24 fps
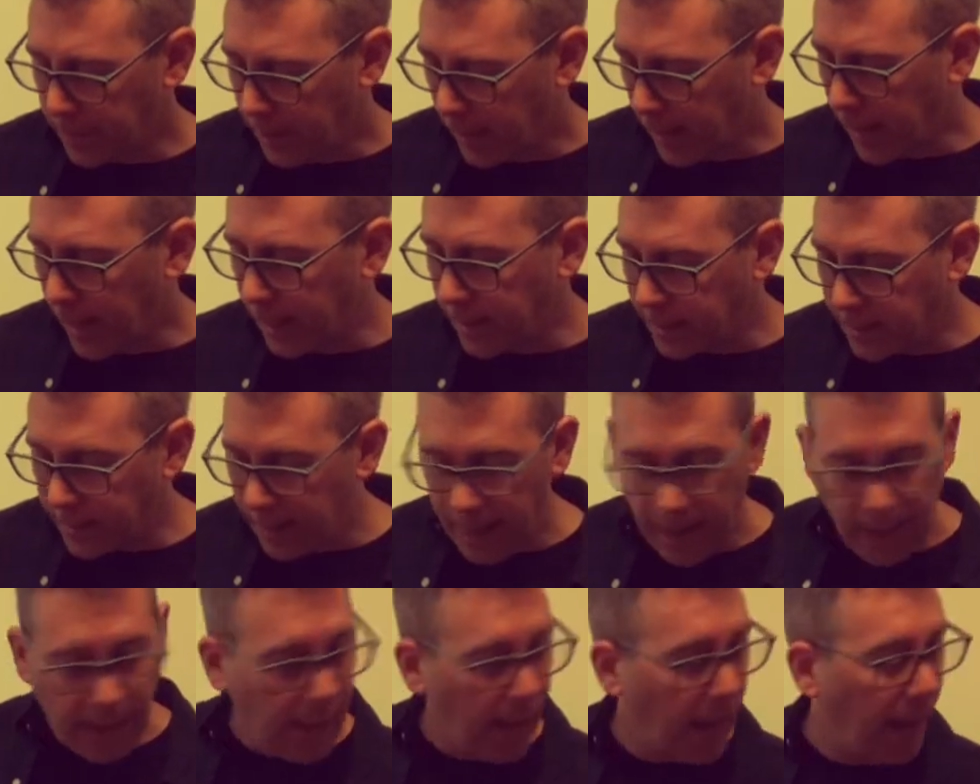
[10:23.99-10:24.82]
And
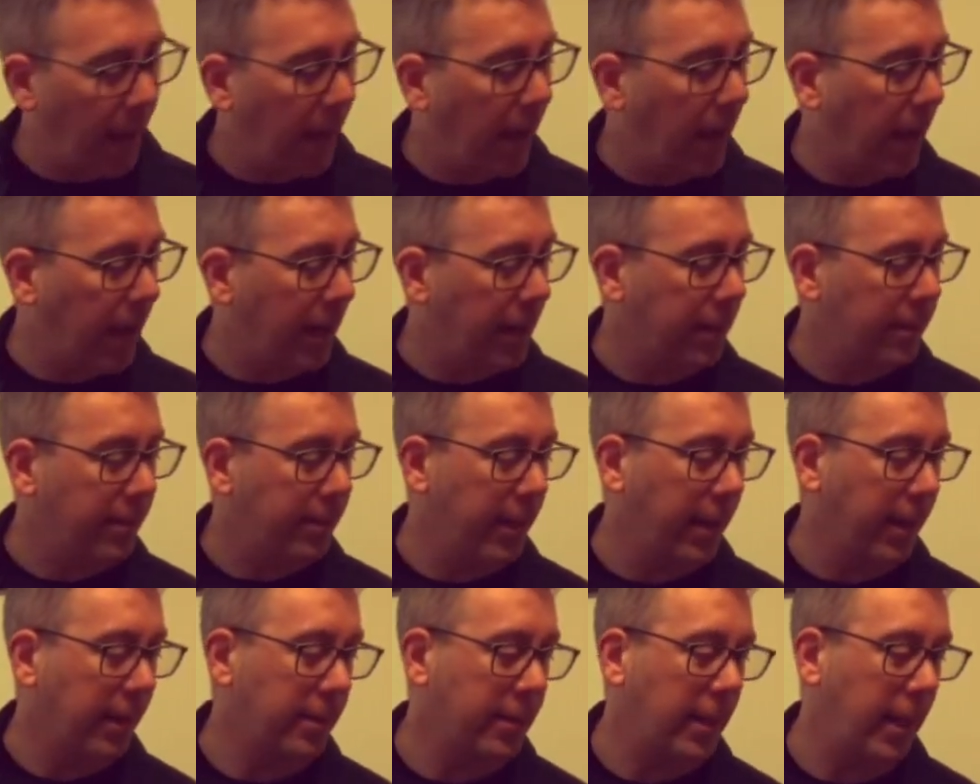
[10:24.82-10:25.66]
yeah, I
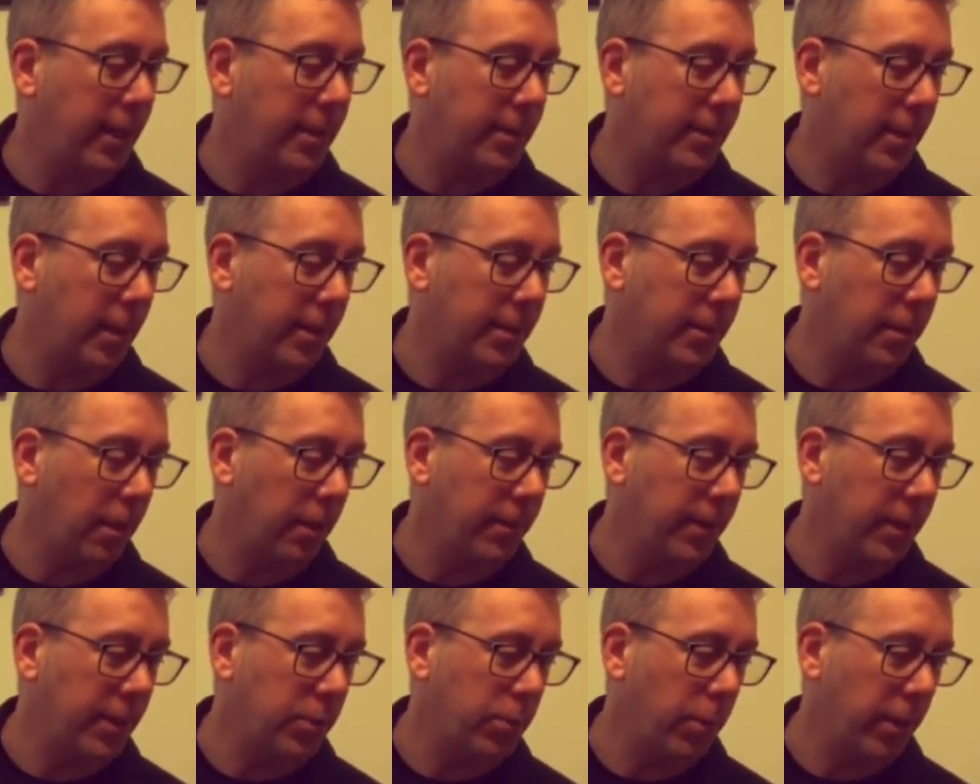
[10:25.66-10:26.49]
think that does it on
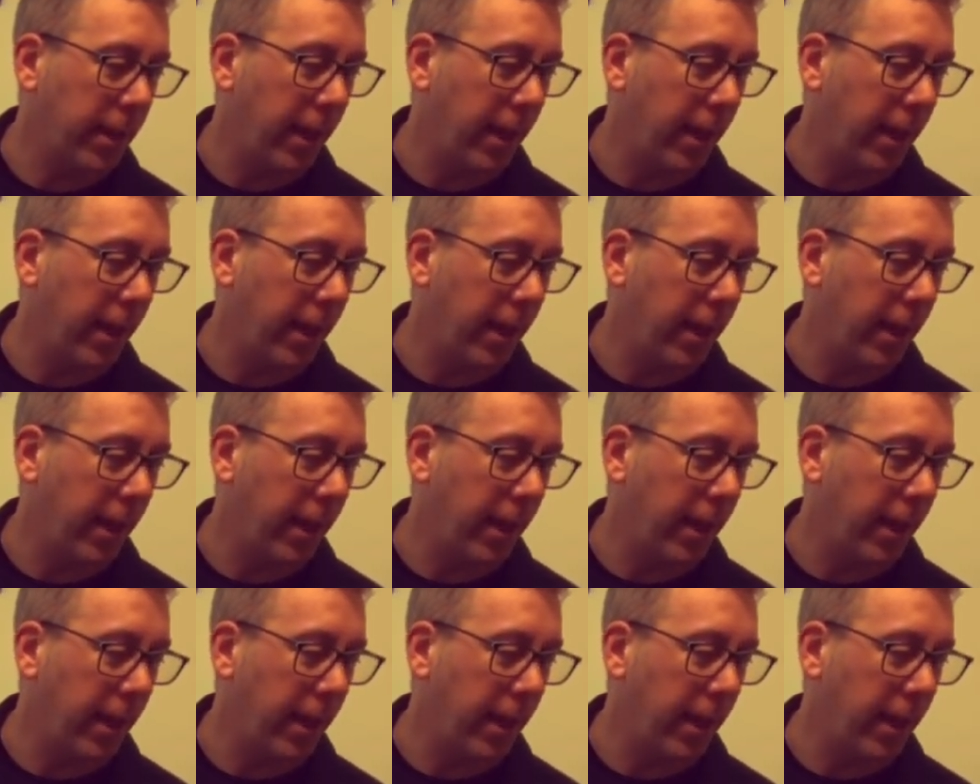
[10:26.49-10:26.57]
this one.